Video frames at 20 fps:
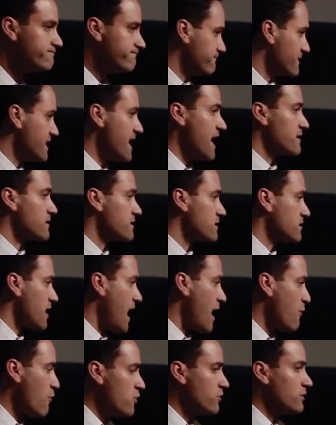Yes,
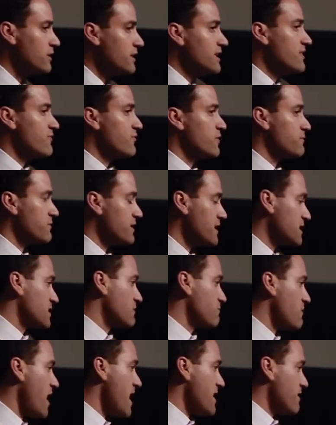I won't live with, this is
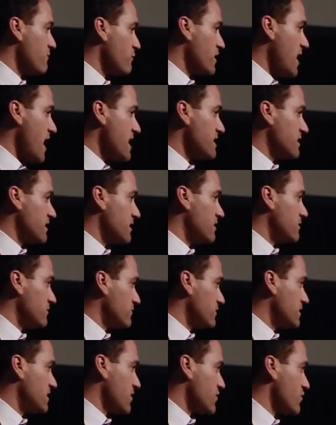what I did
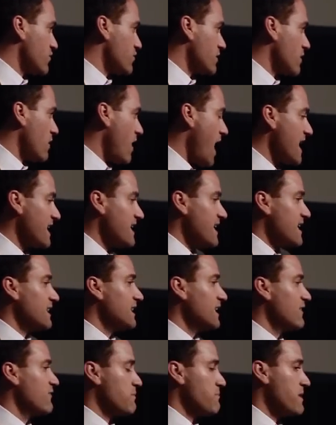6 years ago. I can't
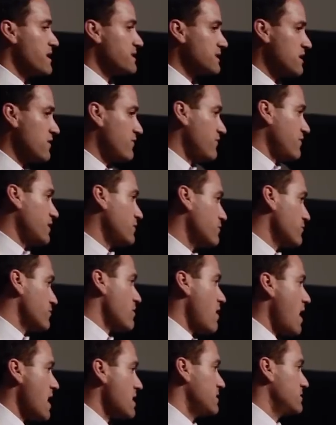live with myself if I don't
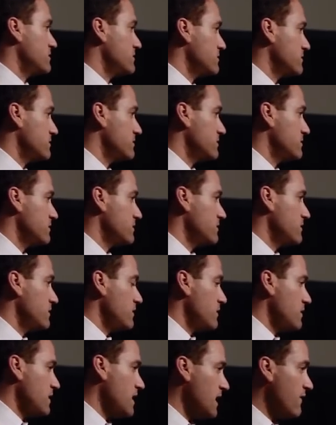try.
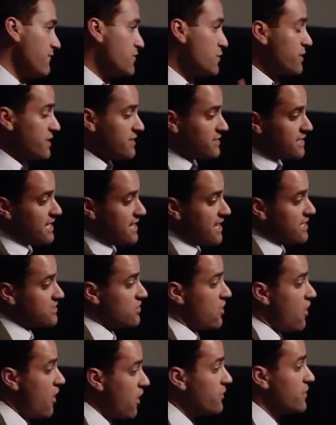And if you can say yes
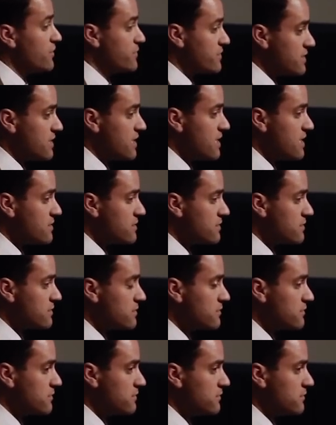to all those things,